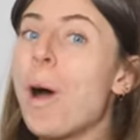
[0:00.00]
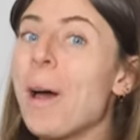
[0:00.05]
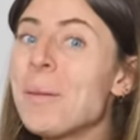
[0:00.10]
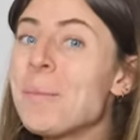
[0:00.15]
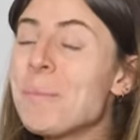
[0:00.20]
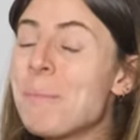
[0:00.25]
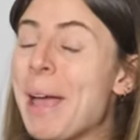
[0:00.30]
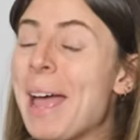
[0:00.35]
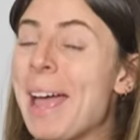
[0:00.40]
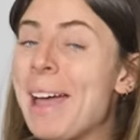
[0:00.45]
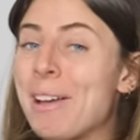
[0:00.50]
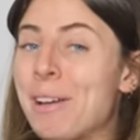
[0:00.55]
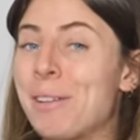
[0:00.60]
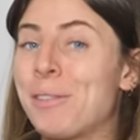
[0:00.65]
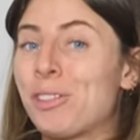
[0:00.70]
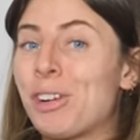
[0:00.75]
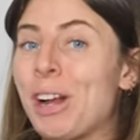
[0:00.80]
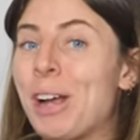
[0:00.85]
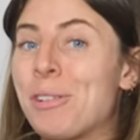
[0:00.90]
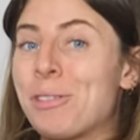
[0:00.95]
one pair
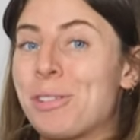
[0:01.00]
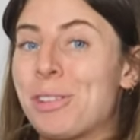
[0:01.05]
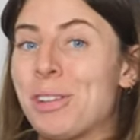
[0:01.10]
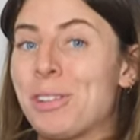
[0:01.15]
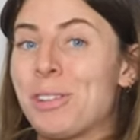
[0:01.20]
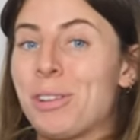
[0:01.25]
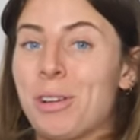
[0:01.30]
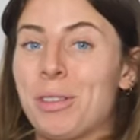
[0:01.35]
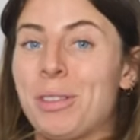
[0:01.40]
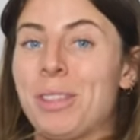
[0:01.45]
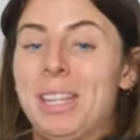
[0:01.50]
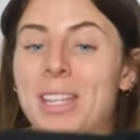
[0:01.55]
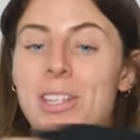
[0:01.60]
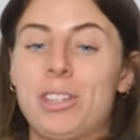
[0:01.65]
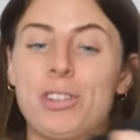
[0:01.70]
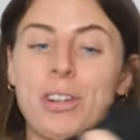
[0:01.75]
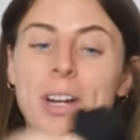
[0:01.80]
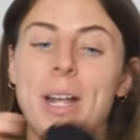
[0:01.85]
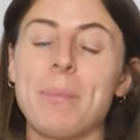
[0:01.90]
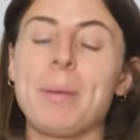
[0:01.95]
of trousers on
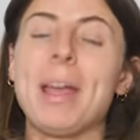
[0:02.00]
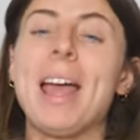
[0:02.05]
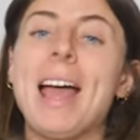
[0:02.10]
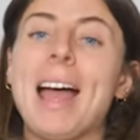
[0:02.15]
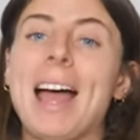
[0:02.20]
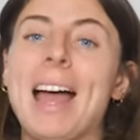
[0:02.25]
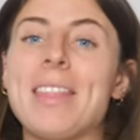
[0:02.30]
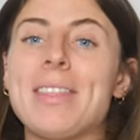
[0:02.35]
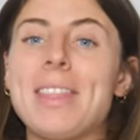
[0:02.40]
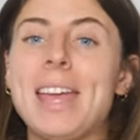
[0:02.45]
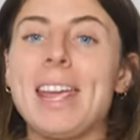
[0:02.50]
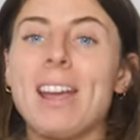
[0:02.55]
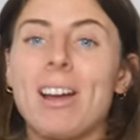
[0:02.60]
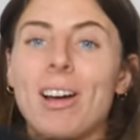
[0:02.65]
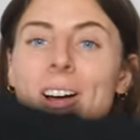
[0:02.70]
this trip, and they